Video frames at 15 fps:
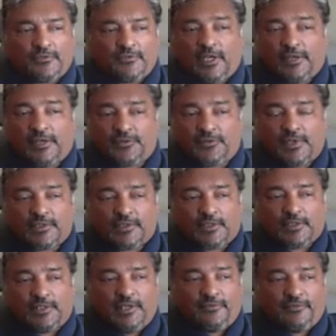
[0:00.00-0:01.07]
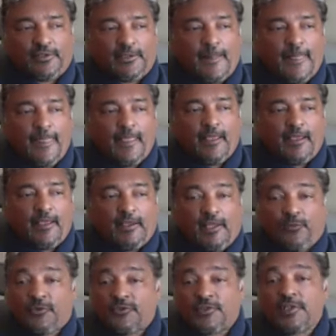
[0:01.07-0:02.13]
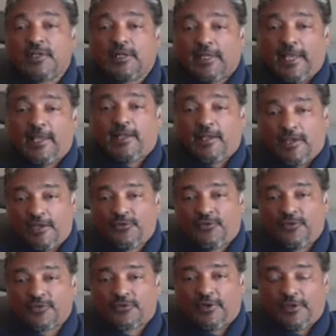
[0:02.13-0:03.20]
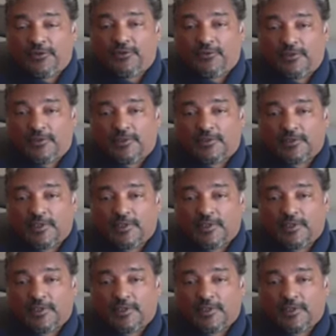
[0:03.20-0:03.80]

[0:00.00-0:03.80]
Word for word: 5, 2011, it was seen in 80 countries around the world.